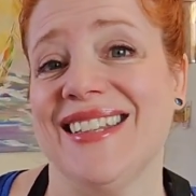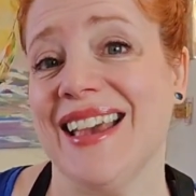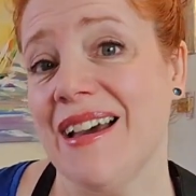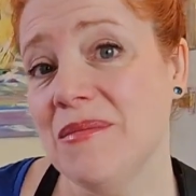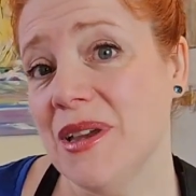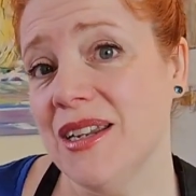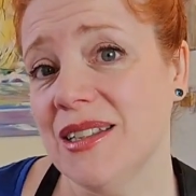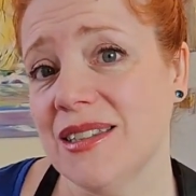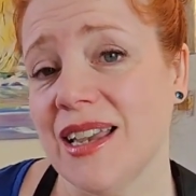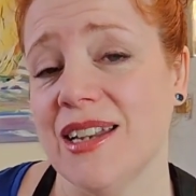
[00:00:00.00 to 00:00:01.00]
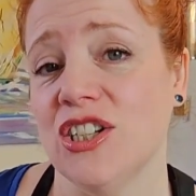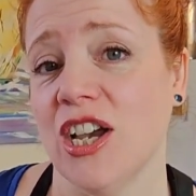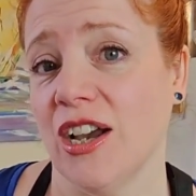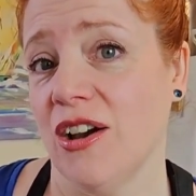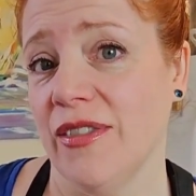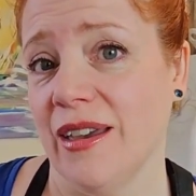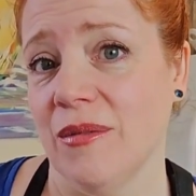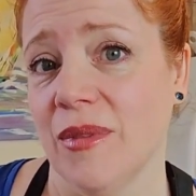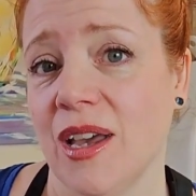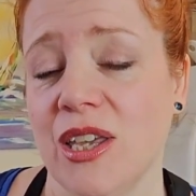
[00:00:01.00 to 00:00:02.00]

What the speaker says: 10 minutes and check on them.